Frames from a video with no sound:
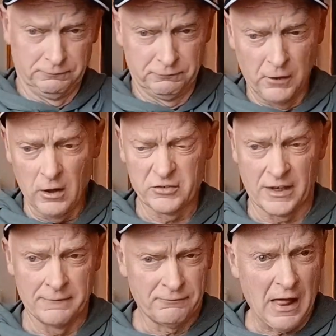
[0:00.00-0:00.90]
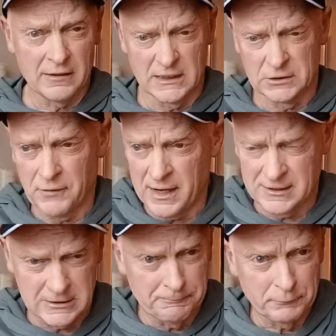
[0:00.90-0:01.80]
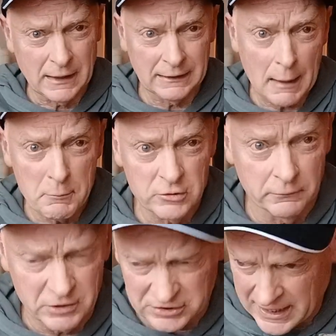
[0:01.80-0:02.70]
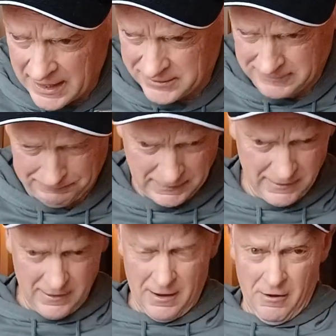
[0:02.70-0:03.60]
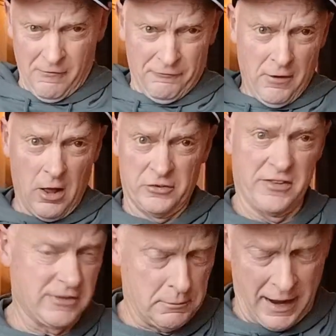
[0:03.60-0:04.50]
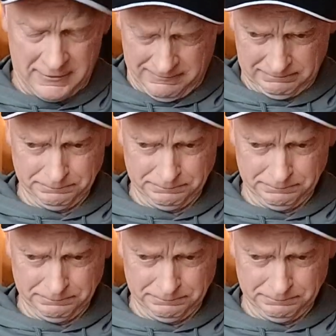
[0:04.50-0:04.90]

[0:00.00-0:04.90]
falls in, flat on his face, clambers up the stairs, falls into bed,